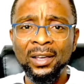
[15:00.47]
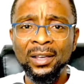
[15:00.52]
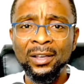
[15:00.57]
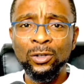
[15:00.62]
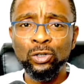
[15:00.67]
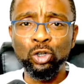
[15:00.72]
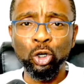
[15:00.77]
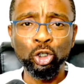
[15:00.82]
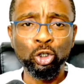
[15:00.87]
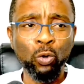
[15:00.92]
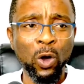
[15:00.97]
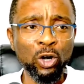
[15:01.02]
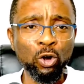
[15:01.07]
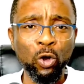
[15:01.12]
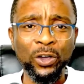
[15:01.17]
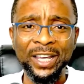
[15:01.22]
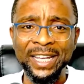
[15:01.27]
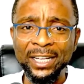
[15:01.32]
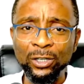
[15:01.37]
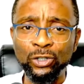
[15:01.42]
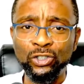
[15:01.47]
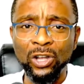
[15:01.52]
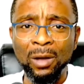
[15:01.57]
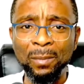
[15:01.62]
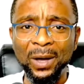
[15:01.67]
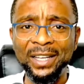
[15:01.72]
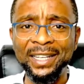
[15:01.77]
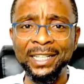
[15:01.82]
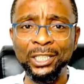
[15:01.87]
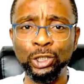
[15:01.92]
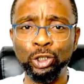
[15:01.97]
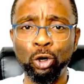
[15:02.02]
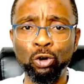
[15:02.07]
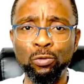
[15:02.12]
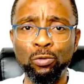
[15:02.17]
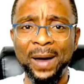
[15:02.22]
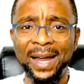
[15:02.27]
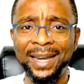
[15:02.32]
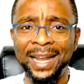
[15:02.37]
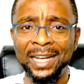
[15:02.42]
So you want to kill somebody in
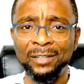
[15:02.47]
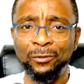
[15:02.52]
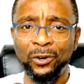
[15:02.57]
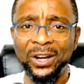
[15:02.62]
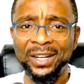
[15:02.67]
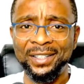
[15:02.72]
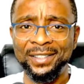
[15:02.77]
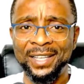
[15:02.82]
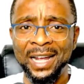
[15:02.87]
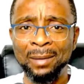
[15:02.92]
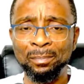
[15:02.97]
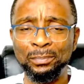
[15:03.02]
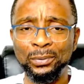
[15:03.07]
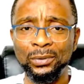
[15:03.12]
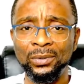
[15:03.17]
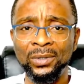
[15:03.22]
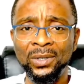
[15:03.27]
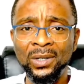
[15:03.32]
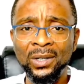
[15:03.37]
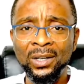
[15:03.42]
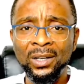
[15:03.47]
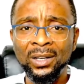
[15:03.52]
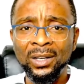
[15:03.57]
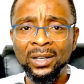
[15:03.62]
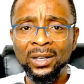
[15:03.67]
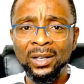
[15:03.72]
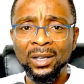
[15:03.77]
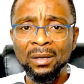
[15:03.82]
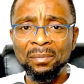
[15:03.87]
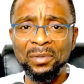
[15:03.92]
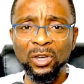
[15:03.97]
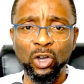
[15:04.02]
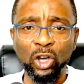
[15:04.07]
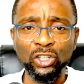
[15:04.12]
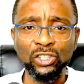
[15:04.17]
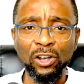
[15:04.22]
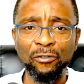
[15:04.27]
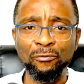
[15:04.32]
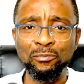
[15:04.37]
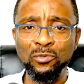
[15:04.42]
Yoruba for example, because
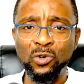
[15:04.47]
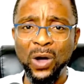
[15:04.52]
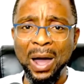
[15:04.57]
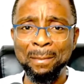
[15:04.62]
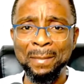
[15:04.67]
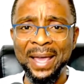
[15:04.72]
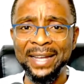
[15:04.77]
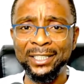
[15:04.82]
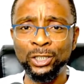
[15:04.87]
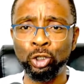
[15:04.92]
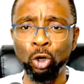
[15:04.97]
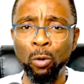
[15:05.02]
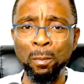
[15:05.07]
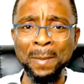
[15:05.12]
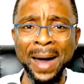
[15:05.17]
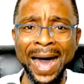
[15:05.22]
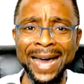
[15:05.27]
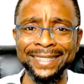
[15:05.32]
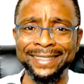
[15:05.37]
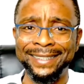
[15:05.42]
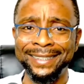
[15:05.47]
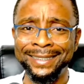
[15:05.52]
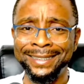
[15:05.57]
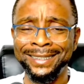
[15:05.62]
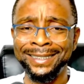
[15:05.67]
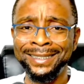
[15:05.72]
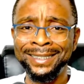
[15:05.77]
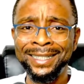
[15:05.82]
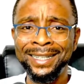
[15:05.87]
of Muhammad, Shoma Adini.